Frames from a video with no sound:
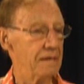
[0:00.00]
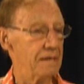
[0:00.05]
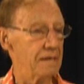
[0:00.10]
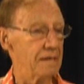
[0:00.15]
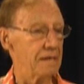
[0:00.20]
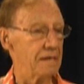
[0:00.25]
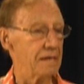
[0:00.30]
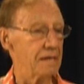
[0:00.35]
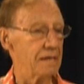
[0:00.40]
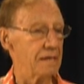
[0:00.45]

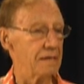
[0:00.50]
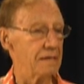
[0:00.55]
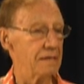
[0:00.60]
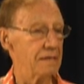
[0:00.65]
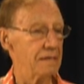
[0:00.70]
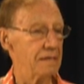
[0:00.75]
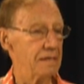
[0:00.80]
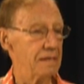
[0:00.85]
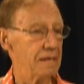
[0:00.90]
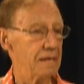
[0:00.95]
uh,
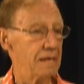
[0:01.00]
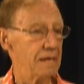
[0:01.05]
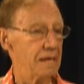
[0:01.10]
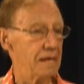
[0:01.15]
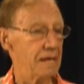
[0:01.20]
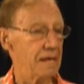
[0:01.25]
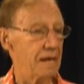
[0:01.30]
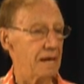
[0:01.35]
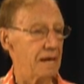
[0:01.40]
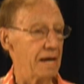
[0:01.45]

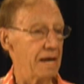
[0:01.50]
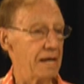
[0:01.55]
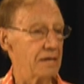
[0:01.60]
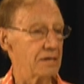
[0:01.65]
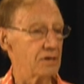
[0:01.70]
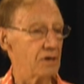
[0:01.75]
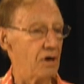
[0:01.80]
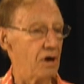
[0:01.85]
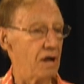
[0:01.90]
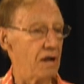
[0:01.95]
I had a
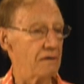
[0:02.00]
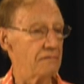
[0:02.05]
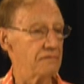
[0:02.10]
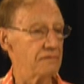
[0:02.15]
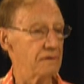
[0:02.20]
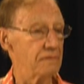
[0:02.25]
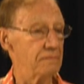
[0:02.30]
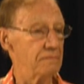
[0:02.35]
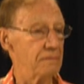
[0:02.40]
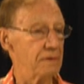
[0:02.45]
call
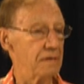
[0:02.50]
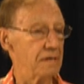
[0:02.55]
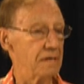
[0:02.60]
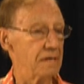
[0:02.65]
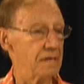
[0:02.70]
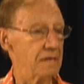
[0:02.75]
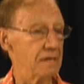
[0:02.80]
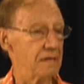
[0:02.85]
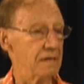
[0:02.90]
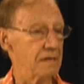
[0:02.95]
from uh,
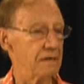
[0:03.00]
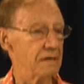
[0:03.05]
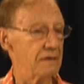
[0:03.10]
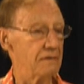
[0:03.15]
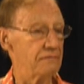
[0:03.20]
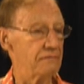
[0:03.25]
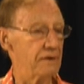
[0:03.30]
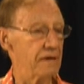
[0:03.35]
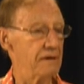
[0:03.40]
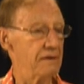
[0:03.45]
a
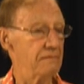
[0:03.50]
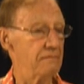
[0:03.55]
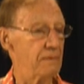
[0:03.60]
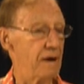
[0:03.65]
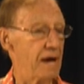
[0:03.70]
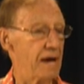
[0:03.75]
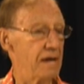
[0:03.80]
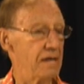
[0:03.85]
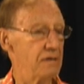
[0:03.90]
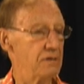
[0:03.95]
friend of
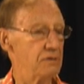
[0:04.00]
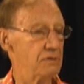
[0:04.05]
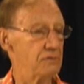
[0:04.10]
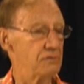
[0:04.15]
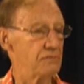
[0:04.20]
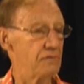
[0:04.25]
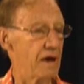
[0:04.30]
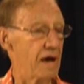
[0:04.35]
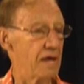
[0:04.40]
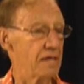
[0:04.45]
mine whose
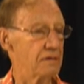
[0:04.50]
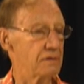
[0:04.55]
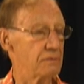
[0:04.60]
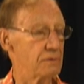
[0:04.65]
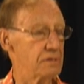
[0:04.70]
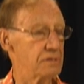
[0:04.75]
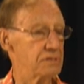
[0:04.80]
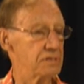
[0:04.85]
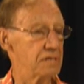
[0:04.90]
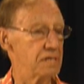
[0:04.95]
father
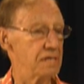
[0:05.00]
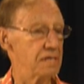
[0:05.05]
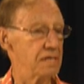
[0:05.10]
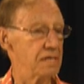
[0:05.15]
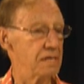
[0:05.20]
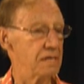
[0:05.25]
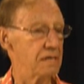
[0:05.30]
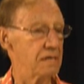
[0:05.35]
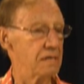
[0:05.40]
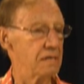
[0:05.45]
was
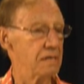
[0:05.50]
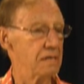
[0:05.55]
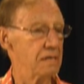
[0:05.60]
the uh,